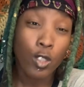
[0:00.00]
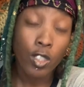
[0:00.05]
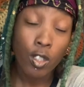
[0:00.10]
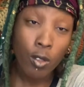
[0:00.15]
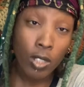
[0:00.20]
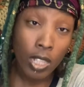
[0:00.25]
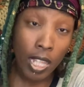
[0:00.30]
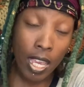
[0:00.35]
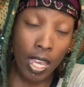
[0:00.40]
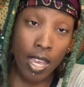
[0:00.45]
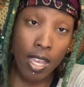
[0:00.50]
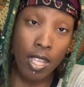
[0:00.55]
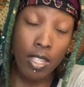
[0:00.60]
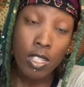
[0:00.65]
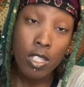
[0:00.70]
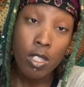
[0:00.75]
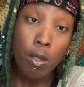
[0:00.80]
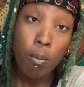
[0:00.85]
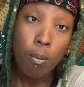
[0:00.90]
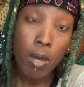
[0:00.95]

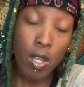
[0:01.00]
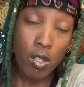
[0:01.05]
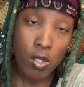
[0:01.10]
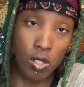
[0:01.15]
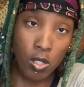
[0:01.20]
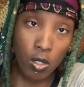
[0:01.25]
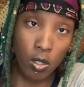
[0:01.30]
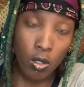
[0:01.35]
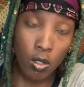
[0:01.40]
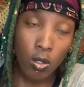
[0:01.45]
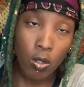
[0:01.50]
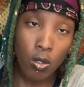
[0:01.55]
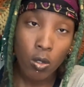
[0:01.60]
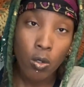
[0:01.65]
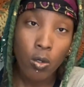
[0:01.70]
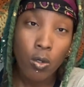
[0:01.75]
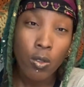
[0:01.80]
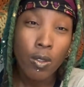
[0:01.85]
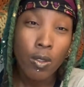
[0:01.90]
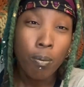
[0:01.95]
glands, the
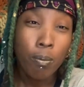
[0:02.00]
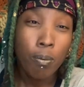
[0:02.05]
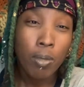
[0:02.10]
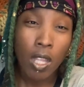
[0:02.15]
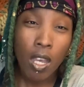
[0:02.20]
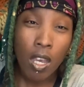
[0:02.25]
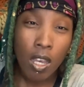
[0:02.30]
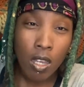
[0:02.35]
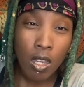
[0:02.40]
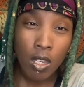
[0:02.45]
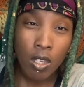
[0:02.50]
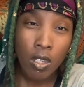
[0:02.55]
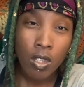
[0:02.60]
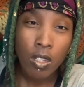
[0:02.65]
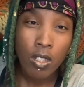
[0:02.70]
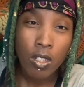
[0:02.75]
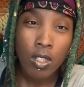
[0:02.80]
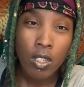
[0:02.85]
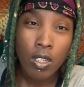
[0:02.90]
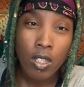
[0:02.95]
muscle, the
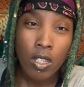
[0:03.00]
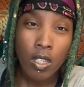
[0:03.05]
blood,